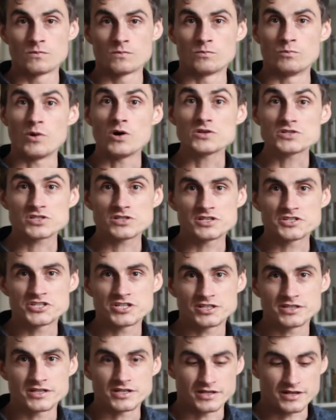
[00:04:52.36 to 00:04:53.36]
Most of the
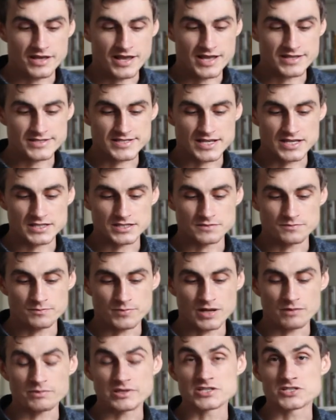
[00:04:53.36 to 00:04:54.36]
children attend
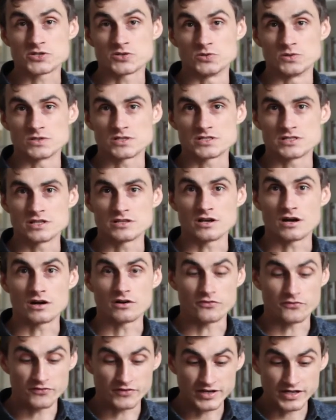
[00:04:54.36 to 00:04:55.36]
public schools that
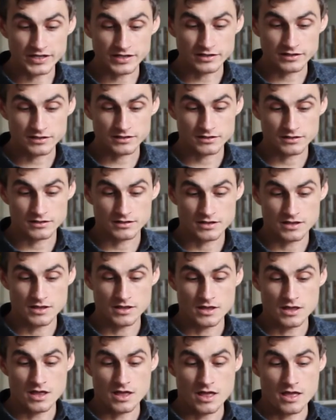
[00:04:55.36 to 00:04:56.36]
are free
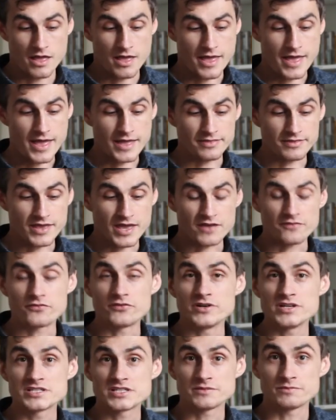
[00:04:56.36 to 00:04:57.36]
and have
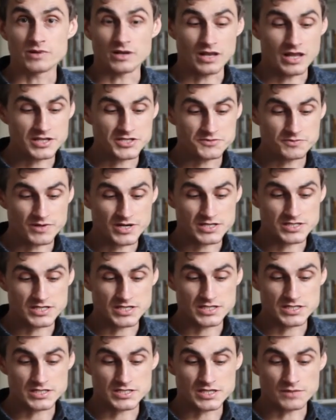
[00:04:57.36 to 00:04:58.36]
reasonable lunch
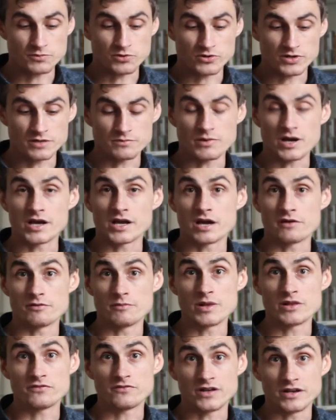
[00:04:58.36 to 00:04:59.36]
prices supported by
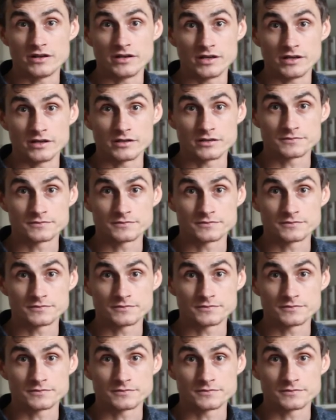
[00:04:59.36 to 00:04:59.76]
government funding.